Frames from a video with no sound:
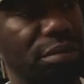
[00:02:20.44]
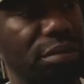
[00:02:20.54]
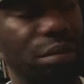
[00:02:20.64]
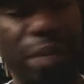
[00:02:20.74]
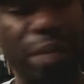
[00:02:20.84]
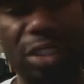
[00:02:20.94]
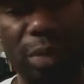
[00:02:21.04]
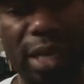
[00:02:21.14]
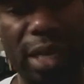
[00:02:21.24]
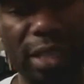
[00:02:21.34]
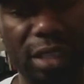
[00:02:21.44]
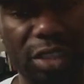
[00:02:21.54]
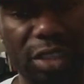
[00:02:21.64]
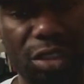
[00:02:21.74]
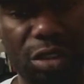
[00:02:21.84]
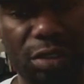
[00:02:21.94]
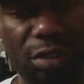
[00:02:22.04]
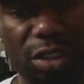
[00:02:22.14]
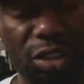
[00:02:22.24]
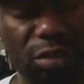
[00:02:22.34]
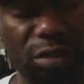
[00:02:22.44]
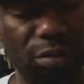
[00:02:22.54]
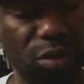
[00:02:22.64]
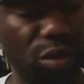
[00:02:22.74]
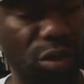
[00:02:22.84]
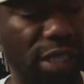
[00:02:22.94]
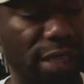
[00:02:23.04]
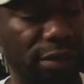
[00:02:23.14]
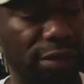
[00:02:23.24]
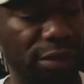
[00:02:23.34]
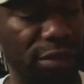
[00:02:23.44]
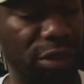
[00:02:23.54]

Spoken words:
Best Buy exclusive edition, so to have